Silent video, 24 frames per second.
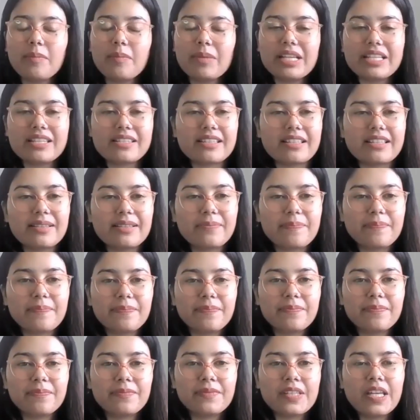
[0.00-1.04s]
Amazing.
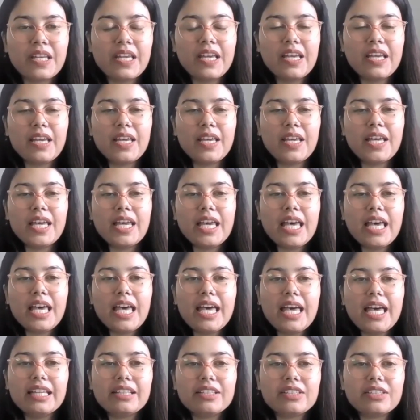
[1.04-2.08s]

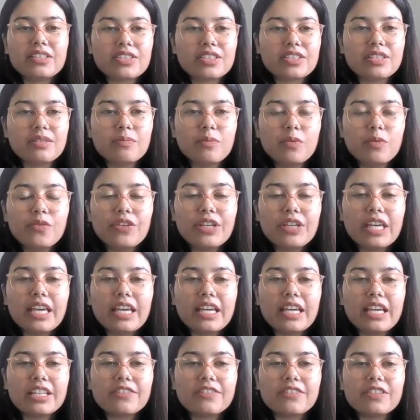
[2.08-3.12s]
And moving
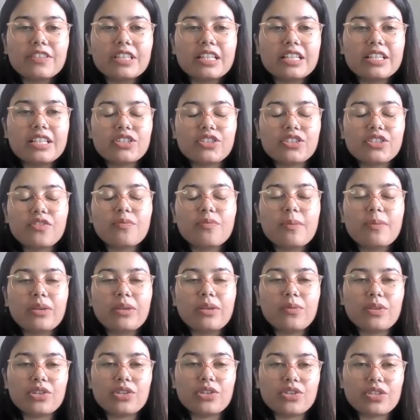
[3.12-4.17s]
ahead with the list of my
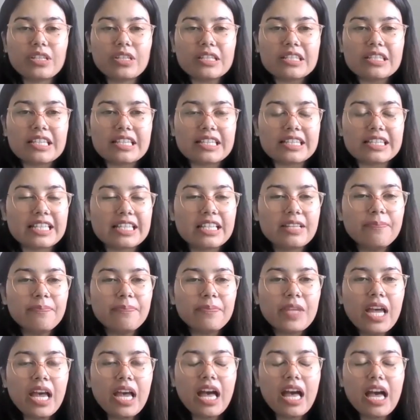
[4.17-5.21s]
questions, Sasi,
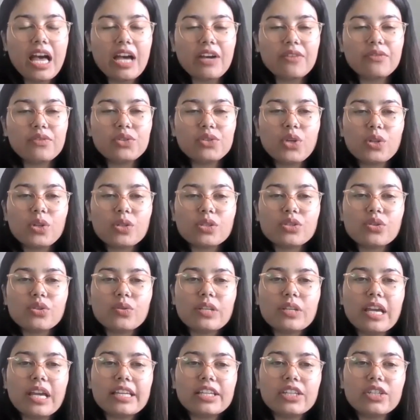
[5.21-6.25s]
I would also
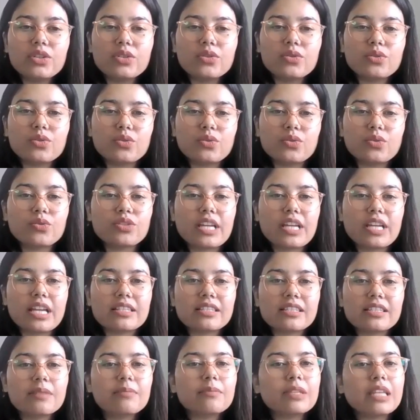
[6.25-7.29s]
like you to
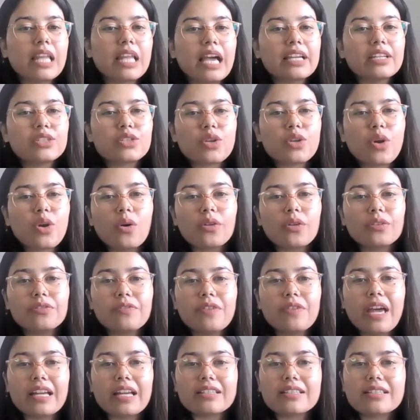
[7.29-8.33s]
shine some light on the
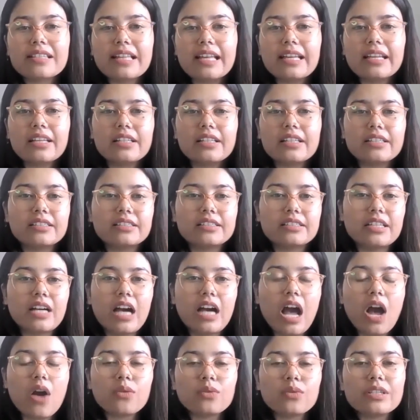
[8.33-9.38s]
facts like
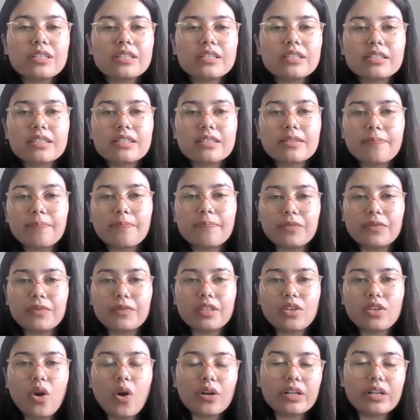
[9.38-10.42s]
how does the